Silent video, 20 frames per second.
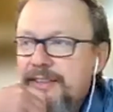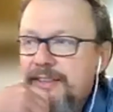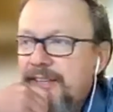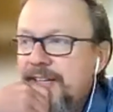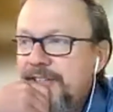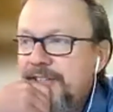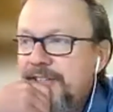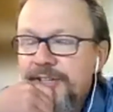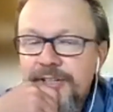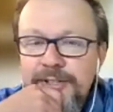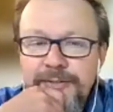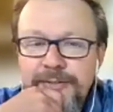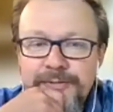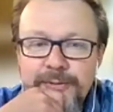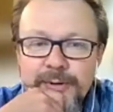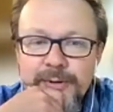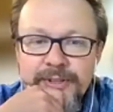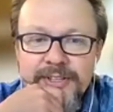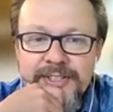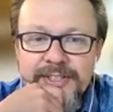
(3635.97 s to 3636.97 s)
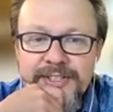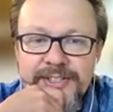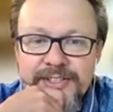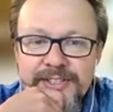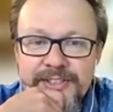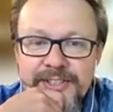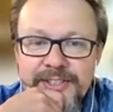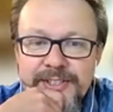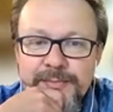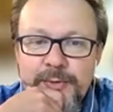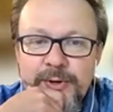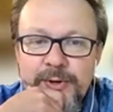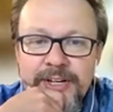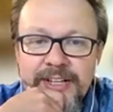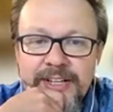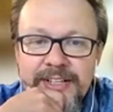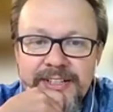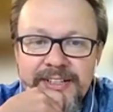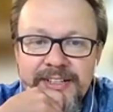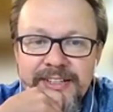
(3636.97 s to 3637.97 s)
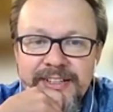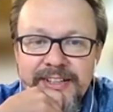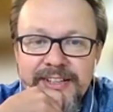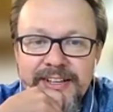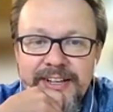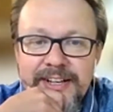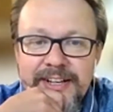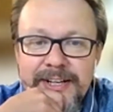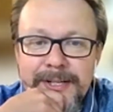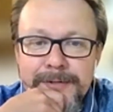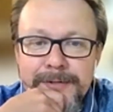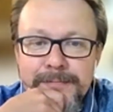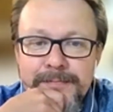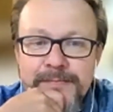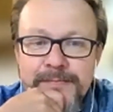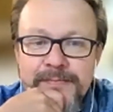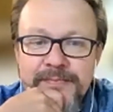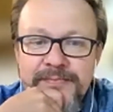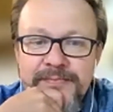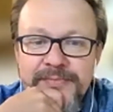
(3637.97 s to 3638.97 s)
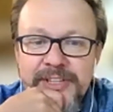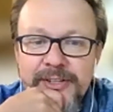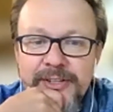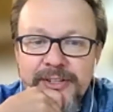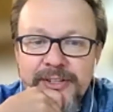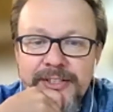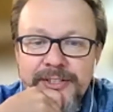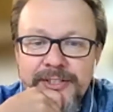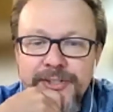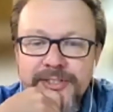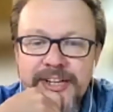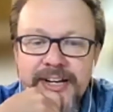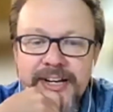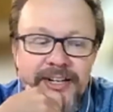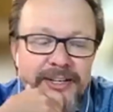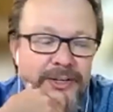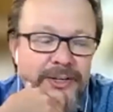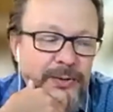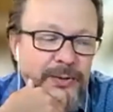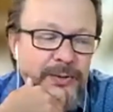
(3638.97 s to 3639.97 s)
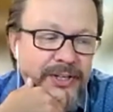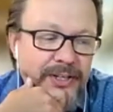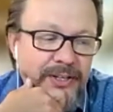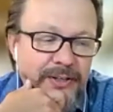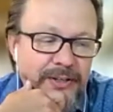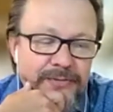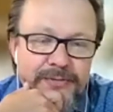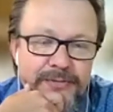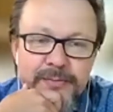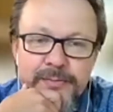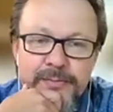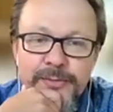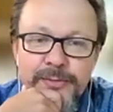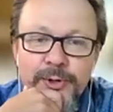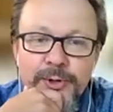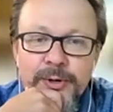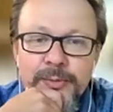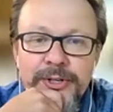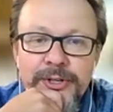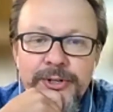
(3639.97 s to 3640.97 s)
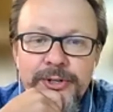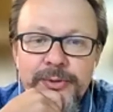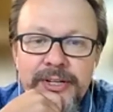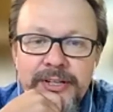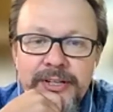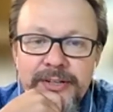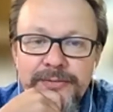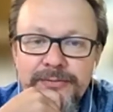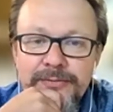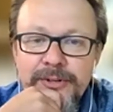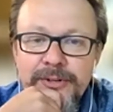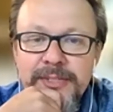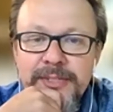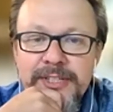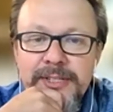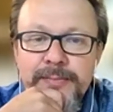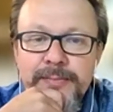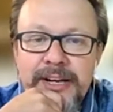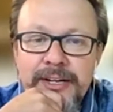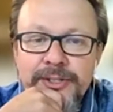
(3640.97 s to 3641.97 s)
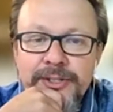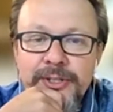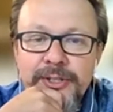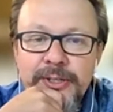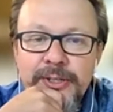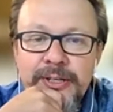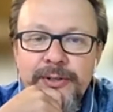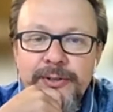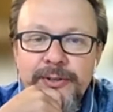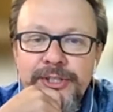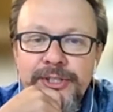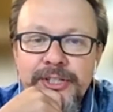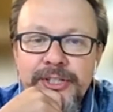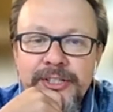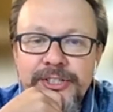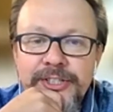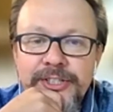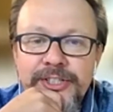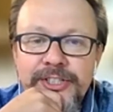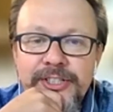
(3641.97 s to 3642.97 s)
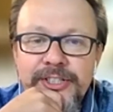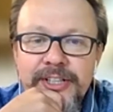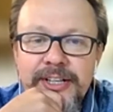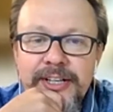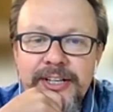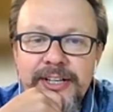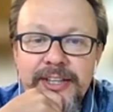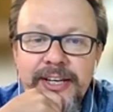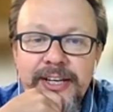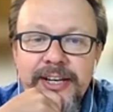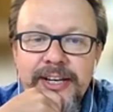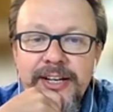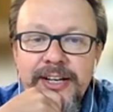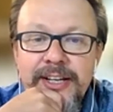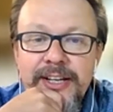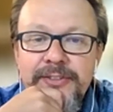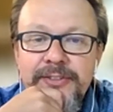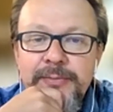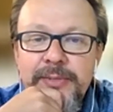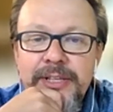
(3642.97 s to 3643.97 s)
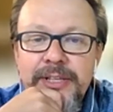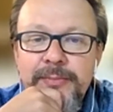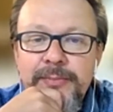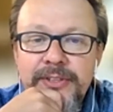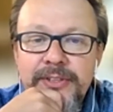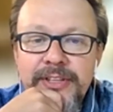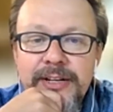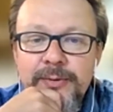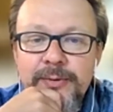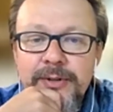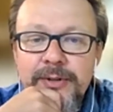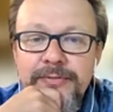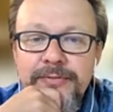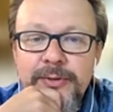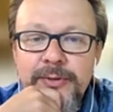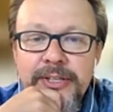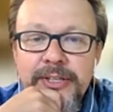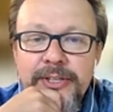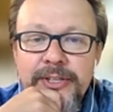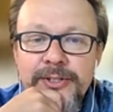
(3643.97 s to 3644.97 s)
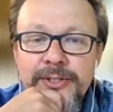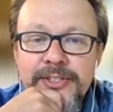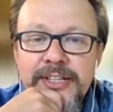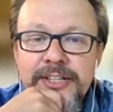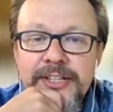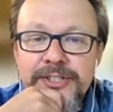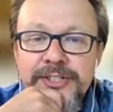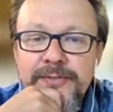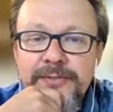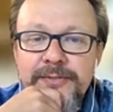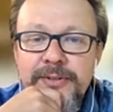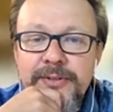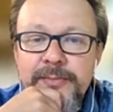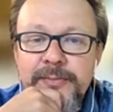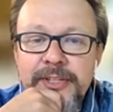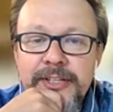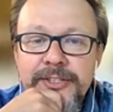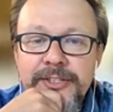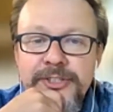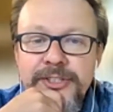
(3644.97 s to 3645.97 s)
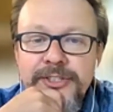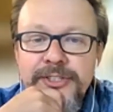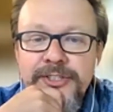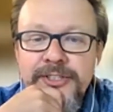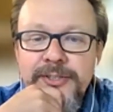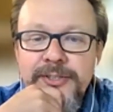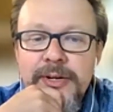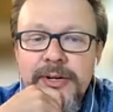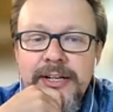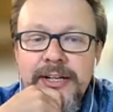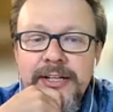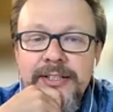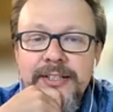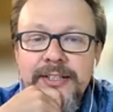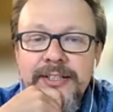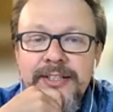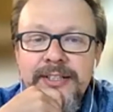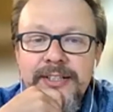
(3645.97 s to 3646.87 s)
Thanks, Sheryl, for this this morning. Um, I just had a note here from Norman Dewick from the Spanish Lookout Church. Uh, they had 11 people that were viewing your session from their church as well.